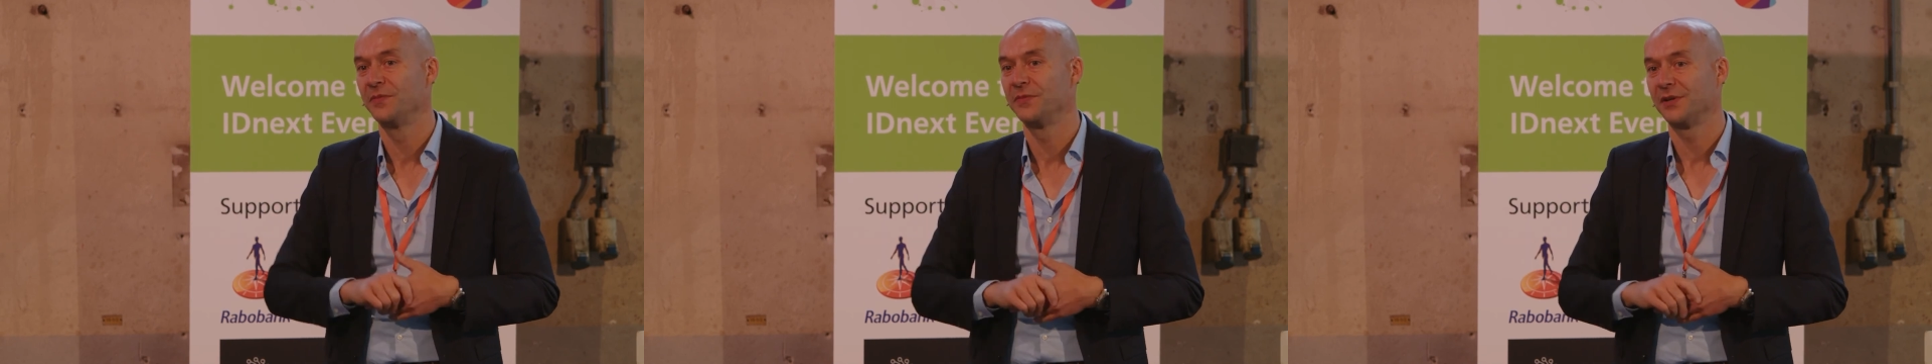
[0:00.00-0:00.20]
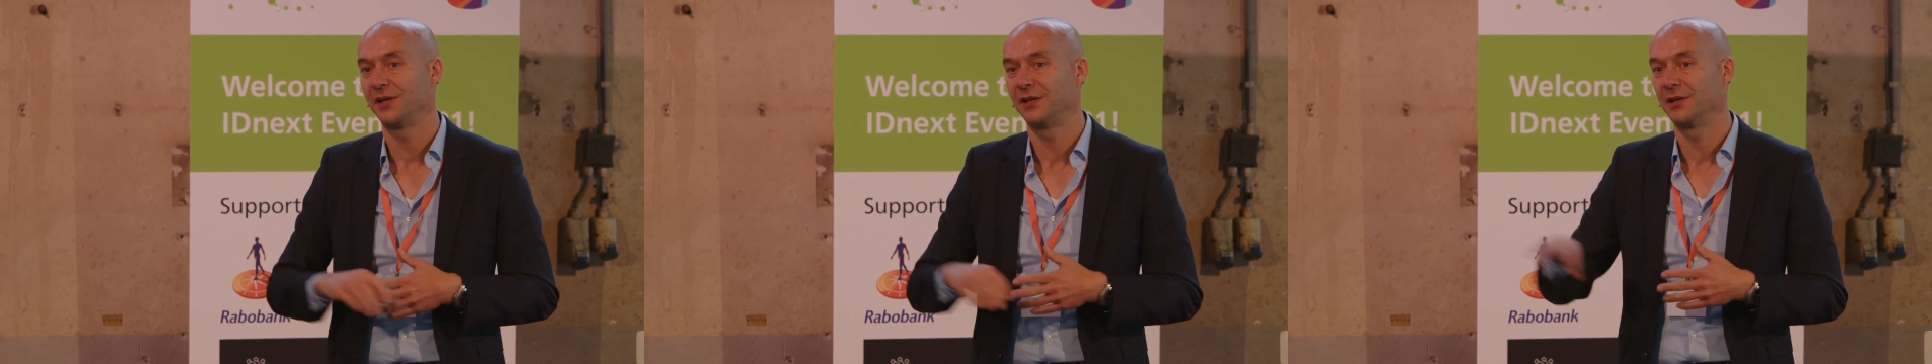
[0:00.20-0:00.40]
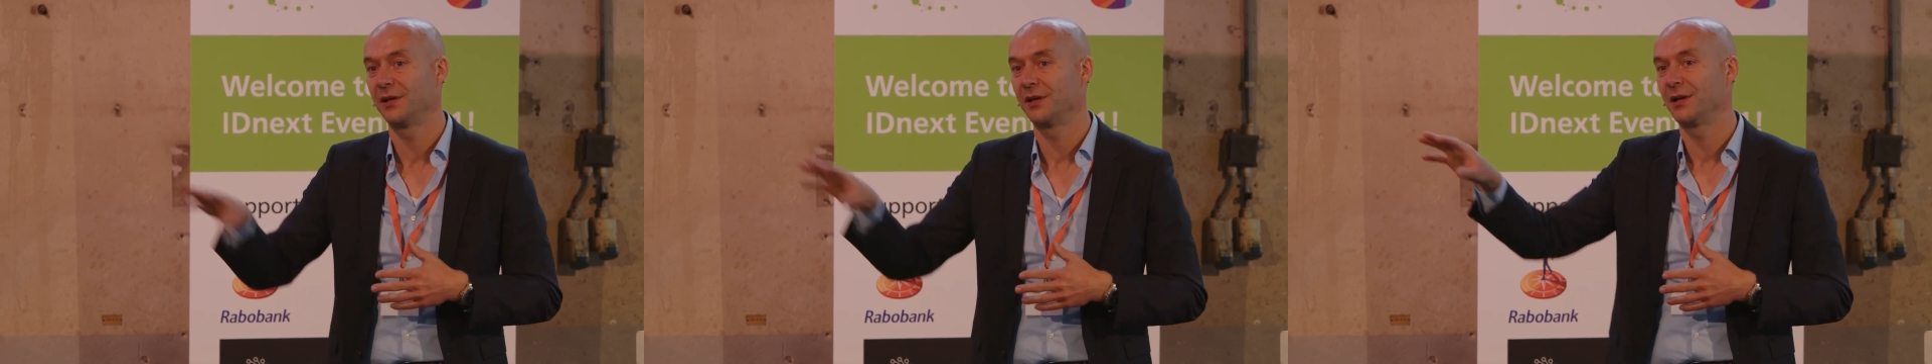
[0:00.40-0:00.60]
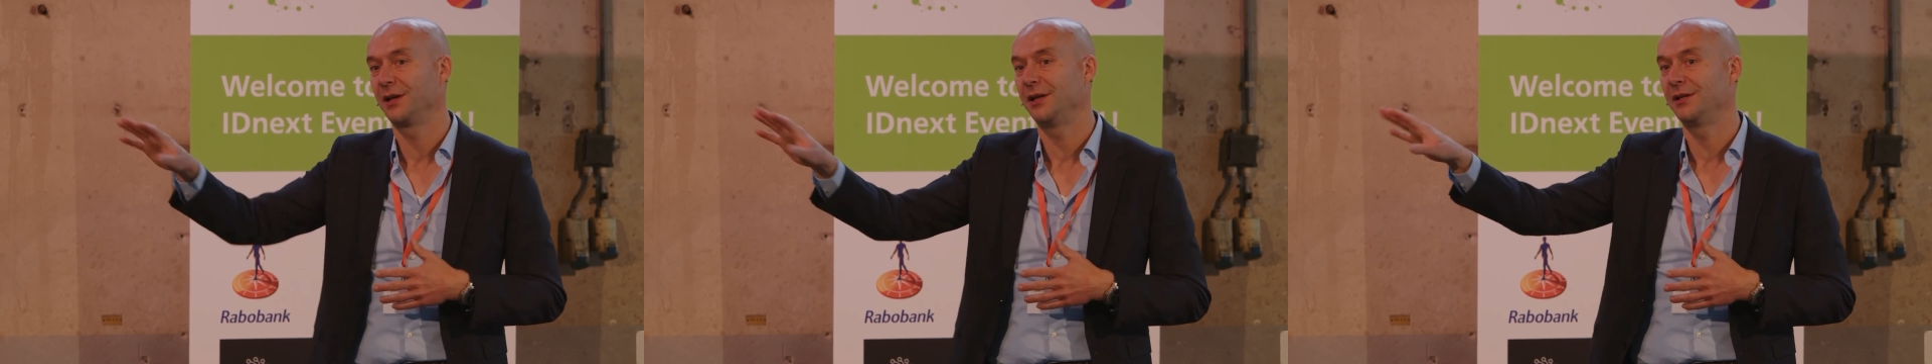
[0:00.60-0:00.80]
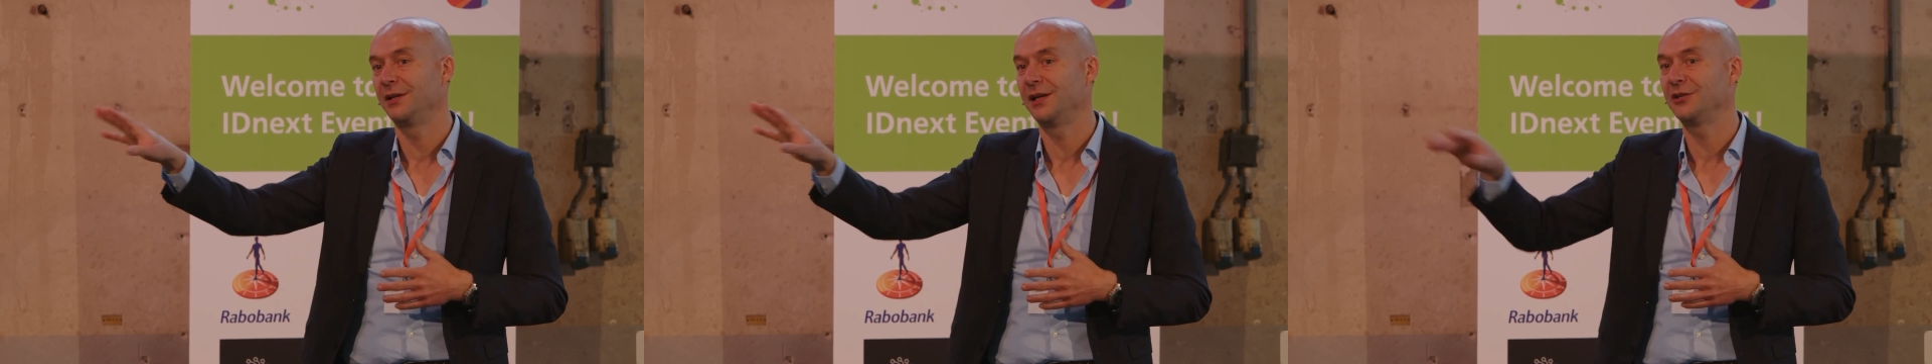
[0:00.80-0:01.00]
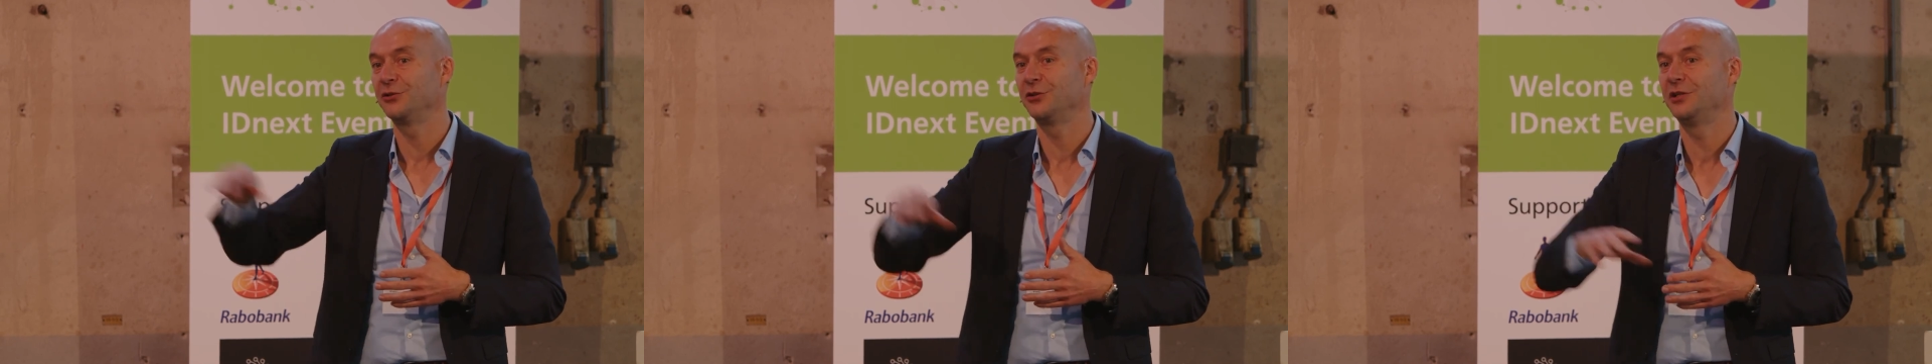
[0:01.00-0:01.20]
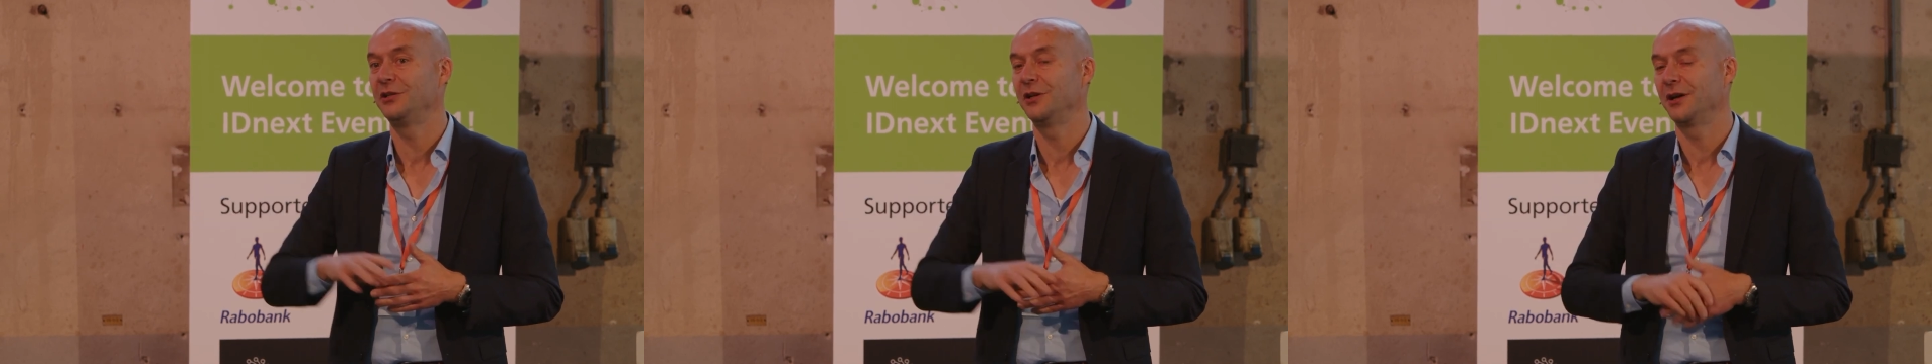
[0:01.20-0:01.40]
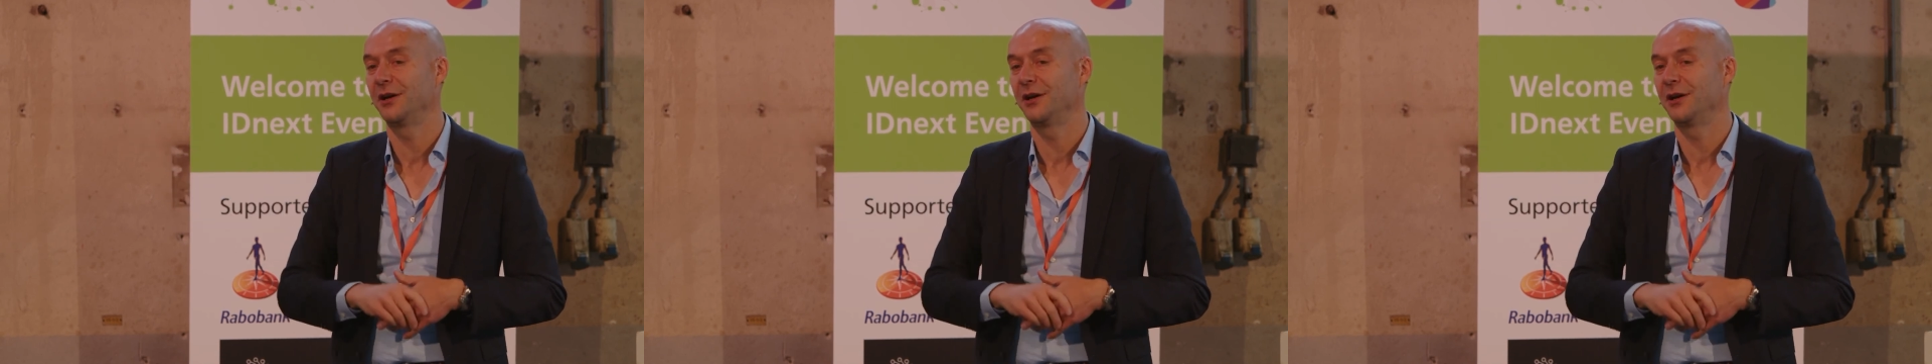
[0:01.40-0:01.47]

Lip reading: in an energy